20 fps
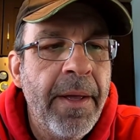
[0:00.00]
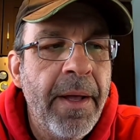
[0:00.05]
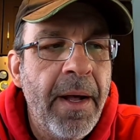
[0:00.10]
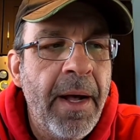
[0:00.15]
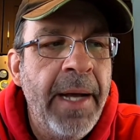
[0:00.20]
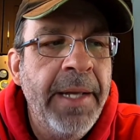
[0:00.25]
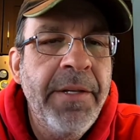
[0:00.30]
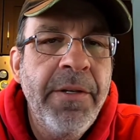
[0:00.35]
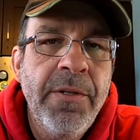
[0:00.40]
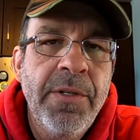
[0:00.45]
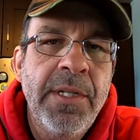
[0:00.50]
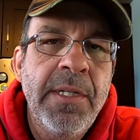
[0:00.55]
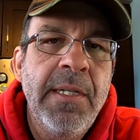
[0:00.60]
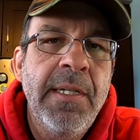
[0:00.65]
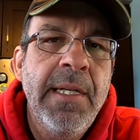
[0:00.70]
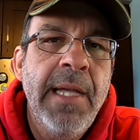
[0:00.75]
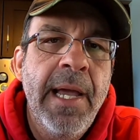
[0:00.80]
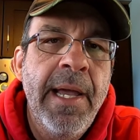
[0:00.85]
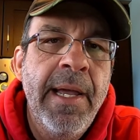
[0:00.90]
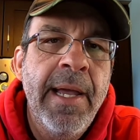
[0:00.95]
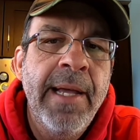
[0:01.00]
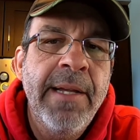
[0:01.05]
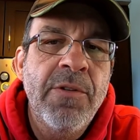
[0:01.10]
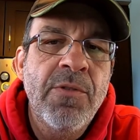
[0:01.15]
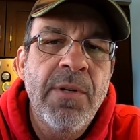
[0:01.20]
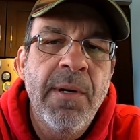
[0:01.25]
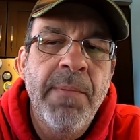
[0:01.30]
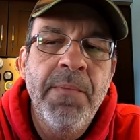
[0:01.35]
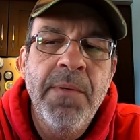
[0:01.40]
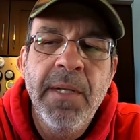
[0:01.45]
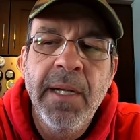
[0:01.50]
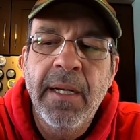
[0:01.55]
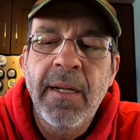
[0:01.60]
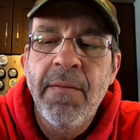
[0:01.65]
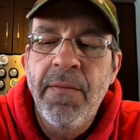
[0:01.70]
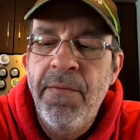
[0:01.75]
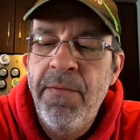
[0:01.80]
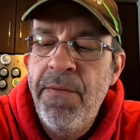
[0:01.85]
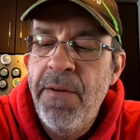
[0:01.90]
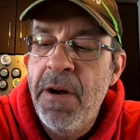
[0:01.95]
I use CAA TripTik a
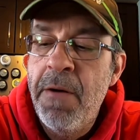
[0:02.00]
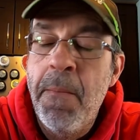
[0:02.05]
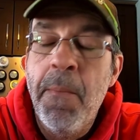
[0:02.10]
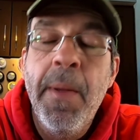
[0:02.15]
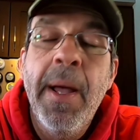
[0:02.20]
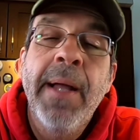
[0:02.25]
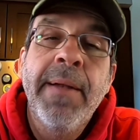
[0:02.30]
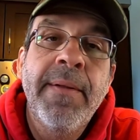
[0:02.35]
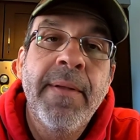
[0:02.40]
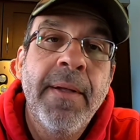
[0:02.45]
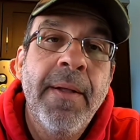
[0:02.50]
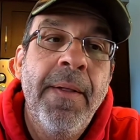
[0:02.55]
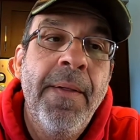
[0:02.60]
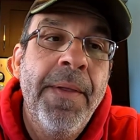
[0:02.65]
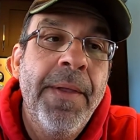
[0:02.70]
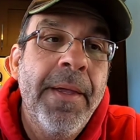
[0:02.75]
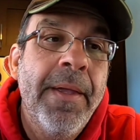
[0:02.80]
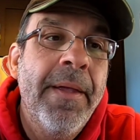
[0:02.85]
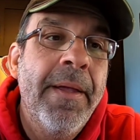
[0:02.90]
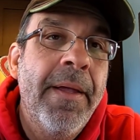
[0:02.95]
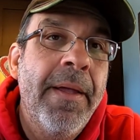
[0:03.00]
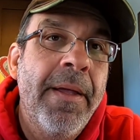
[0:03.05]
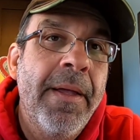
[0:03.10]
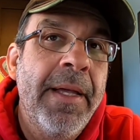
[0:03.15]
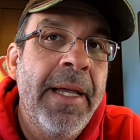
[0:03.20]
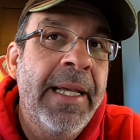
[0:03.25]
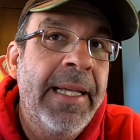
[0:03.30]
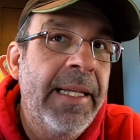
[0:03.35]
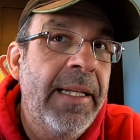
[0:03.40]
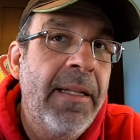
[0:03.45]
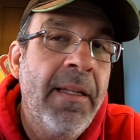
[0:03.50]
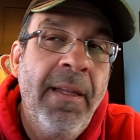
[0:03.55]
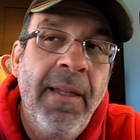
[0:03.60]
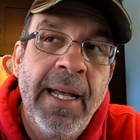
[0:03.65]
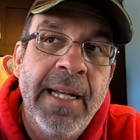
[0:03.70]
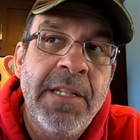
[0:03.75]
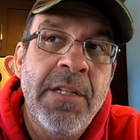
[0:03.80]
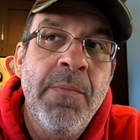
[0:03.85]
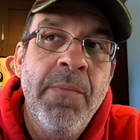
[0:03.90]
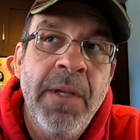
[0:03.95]
fair bit. It
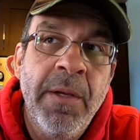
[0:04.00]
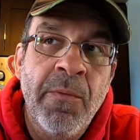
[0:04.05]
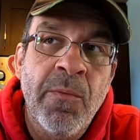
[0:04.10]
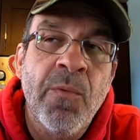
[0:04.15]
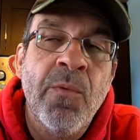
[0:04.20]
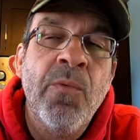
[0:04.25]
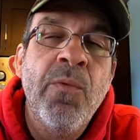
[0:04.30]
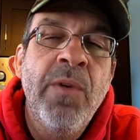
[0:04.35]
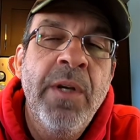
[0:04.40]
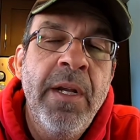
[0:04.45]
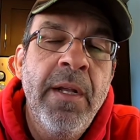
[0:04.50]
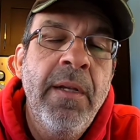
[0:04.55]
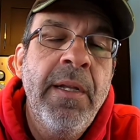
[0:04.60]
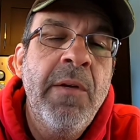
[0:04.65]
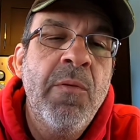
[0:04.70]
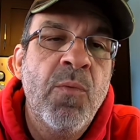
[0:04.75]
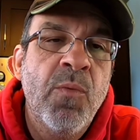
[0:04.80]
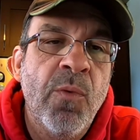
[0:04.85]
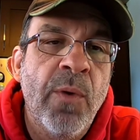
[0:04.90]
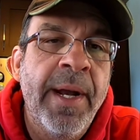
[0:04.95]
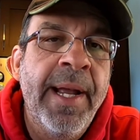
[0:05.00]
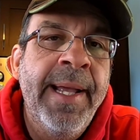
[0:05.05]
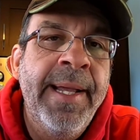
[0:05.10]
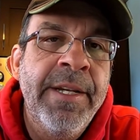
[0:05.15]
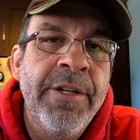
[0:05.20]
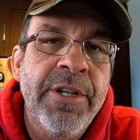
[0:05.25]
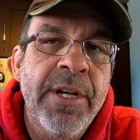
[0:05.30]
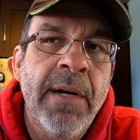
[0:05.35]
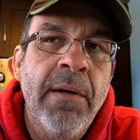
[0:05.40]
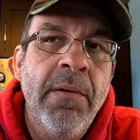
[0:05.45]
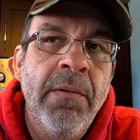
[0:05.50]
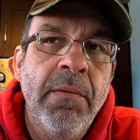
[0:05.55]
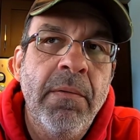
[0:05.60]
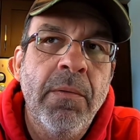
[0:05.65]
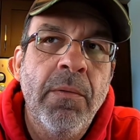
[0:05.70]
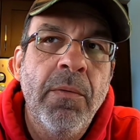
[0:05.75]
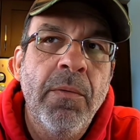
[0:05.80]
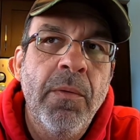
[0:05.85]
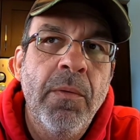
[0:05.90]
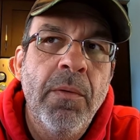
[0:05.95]
lets me really range out
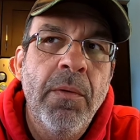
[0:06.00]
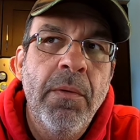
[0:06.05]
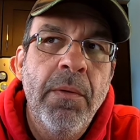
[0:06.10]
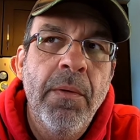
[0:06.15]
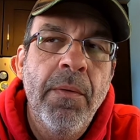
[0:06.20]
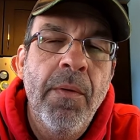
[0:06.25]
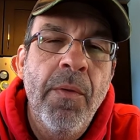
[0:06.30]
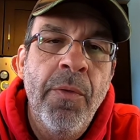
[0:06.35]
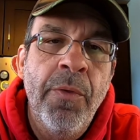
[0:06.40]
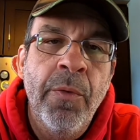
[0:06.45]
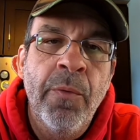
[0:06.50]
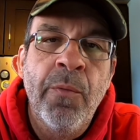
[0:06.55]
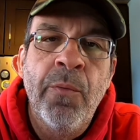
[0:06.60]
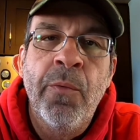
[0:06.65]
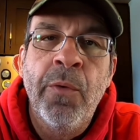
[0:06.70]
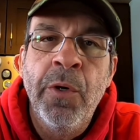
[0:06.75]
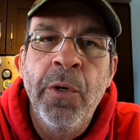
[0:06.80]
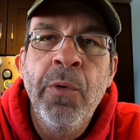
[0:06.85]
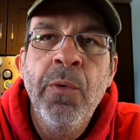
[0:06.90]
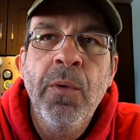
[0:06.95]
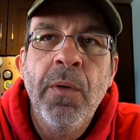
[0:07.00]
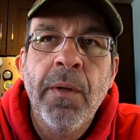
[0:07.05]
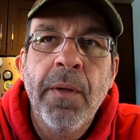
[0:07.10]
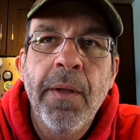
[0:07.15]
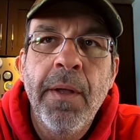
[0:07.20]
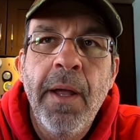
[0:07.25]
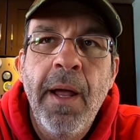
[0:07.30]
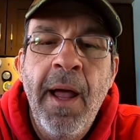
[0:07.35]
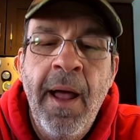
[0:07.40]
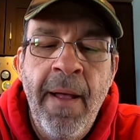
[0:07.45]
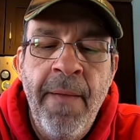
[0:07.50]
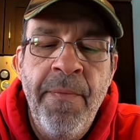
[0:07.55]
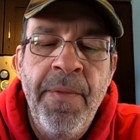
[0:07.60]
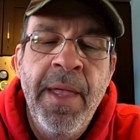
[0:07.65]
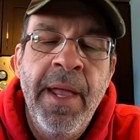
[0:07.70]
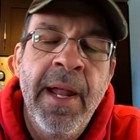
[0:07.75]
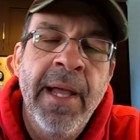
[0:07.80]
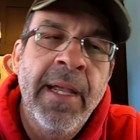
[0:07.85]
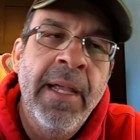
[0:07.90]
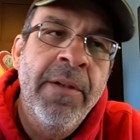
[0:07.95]
the route, and
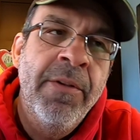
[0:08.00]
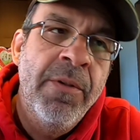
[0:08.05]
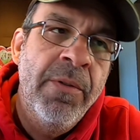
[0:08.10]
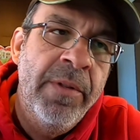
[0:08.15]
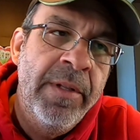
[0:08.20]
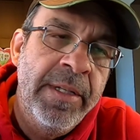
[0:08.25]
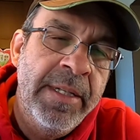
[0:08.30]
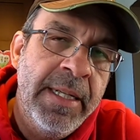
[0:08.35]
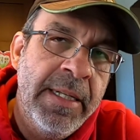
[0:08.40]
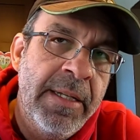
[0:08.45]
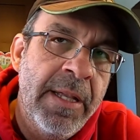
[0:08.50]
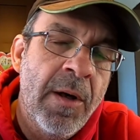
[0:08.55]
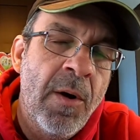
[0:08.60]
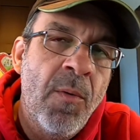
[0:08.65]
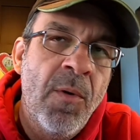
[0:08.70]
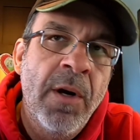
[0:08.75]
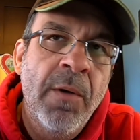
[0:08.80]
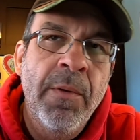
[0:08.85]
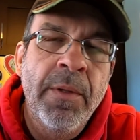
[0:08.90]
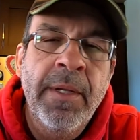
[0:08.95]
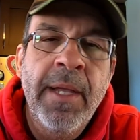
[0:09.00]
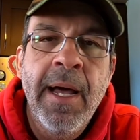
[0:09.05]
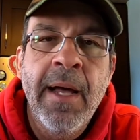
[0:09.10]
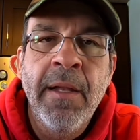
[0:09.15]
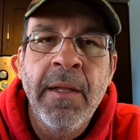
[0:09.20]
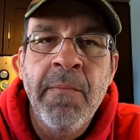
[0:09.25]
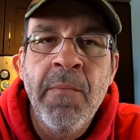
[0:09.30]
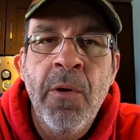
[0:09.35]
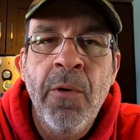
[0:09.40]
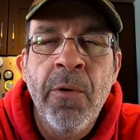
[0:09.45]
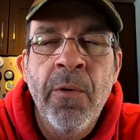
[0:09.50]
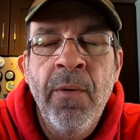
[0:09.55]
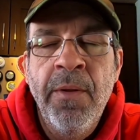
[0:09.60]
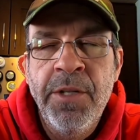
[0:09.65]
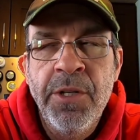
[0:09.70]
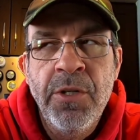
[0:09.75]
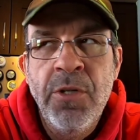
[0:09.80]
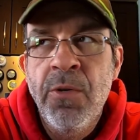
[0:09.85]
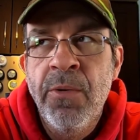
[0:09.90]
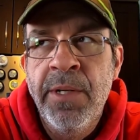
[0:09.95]
then I can do the detail work with Kalimoto and
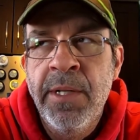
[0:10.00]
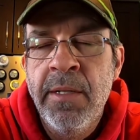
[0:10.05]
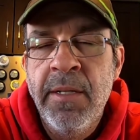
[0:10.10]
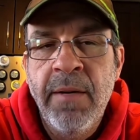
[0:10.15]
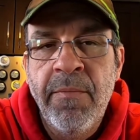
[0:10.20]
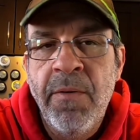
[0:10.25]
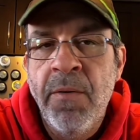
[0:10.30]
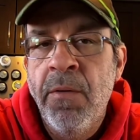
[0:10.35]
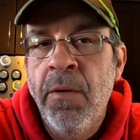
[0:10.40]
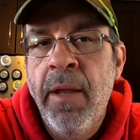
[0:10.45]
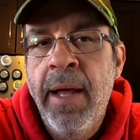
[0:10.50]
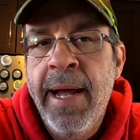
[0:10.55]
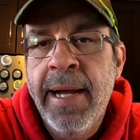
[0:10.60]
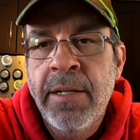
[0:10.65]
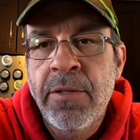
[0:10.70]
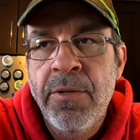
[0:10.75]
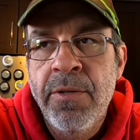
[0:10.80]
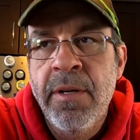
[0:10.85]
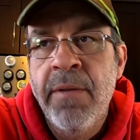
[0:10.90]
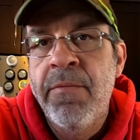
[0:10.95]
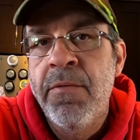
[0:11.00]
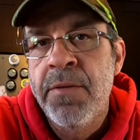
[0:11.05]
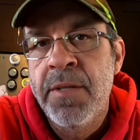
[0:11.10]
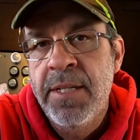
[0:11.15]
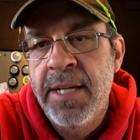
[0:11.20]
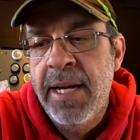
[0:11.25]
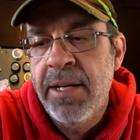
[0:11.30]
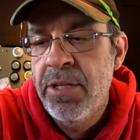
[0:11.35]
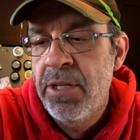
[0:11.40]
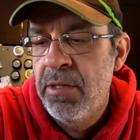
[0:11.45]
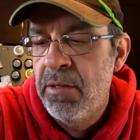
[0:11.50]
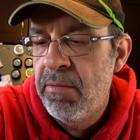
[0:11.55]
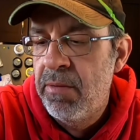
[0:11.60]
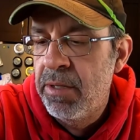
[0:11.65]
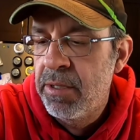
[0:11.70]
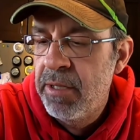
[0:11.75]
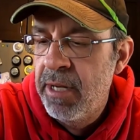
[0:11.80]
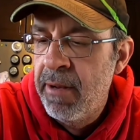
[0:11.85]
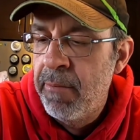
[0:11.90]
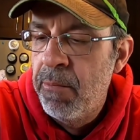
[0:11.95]
just do it in different legs or different sections, for
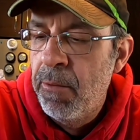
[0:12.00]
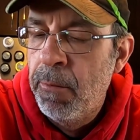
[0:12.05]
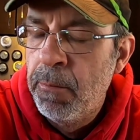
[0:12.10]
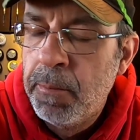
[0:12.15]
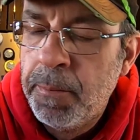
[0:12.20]
example.